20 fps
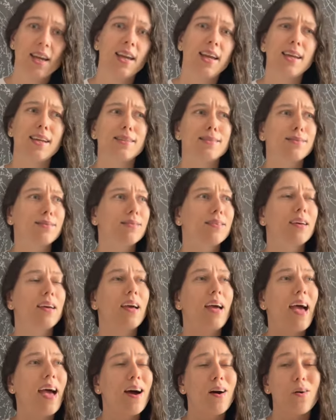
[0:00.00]
It's
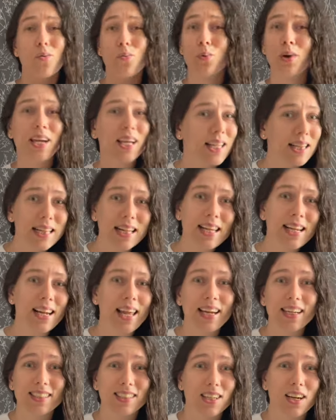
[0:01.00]
at a weirdly
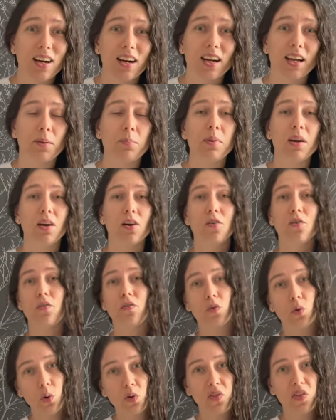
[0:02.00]
late time,
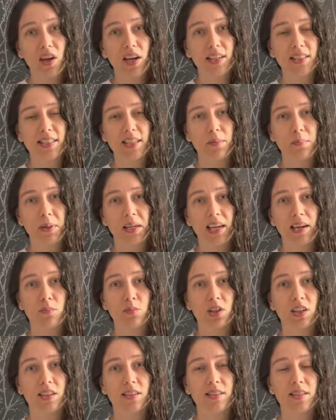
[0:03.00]
4:30 p.m.
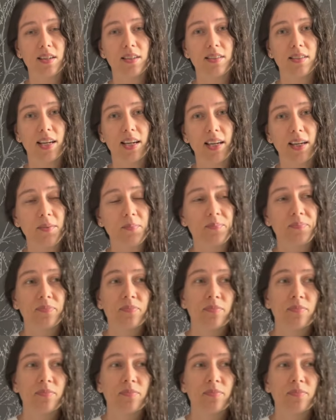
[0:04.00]
on a Sunday.